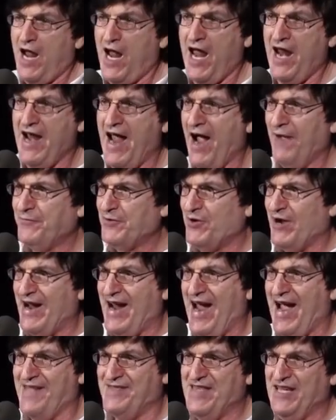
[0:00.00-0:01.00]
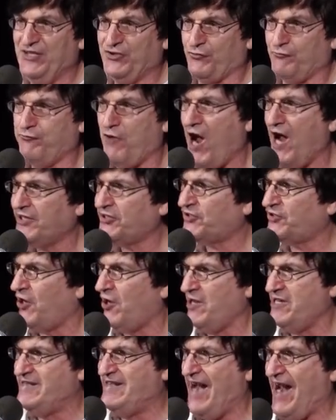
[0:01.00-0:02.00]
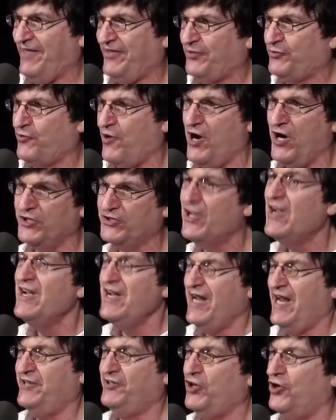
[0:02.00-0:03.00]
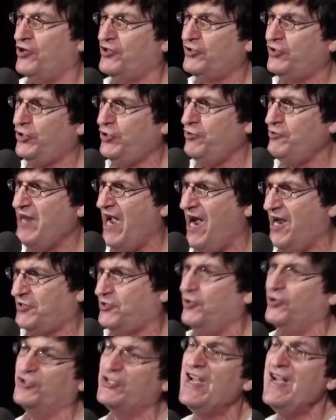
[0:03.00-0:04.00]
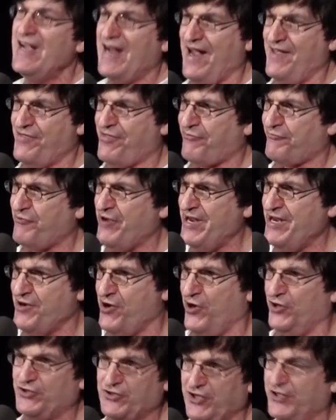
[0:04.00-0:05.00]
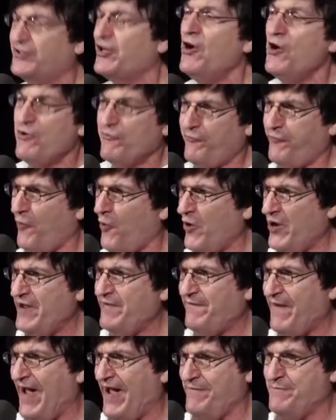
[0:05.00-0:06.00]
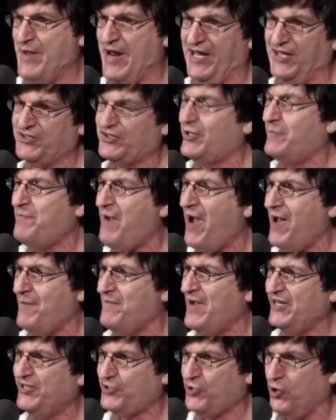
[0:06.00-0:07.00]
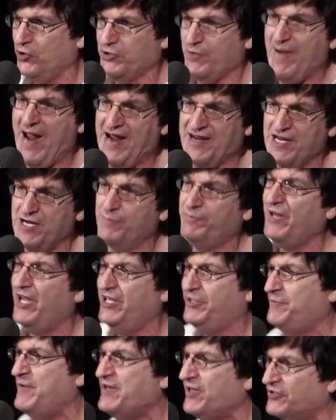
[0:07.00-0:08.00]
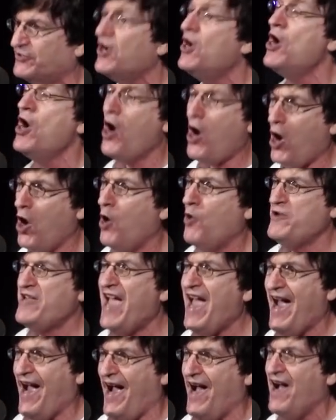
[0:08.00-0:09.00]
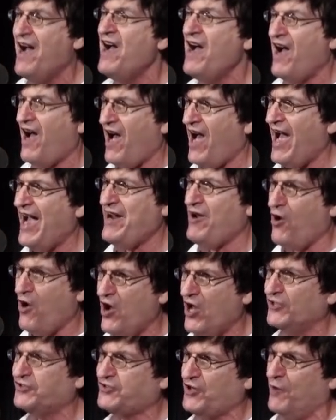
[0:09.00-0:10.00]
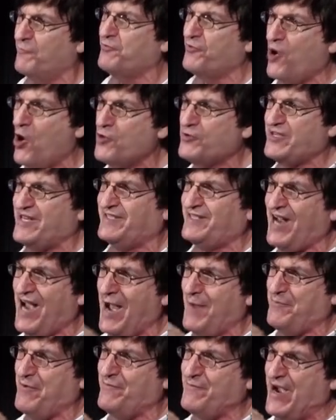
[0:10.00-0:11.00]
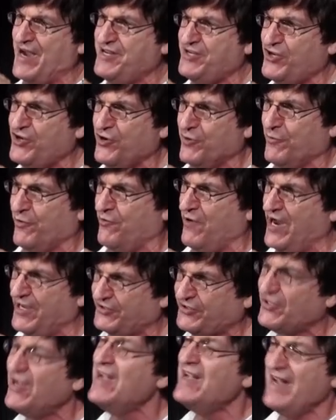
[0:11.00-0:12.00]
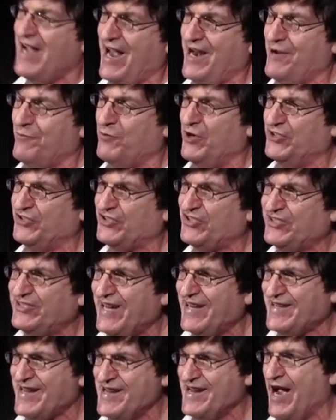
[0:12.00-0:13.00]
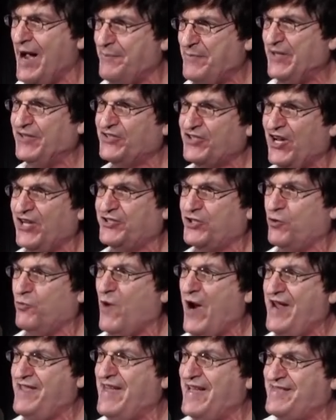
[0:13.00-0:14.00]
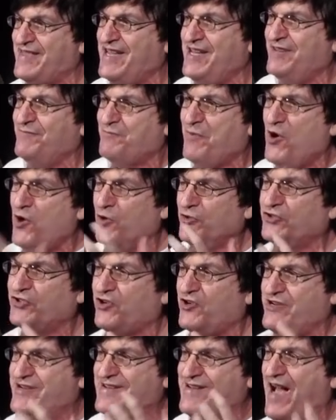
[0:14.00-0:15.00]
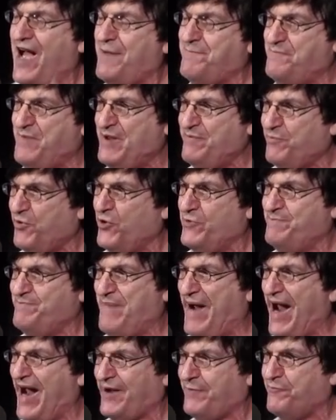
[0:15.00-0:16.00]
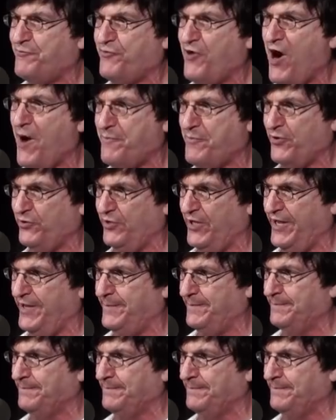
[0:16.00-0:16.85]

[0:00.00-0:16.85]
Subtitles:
And after I had these rock star death drugs, it took 2 doctors and 3 nurses 45 minutes to pop my shoulder back into place because, oh yeah, I also broke the top of my humerus, and it was sticking up in such a way that the bones could not be put back properly.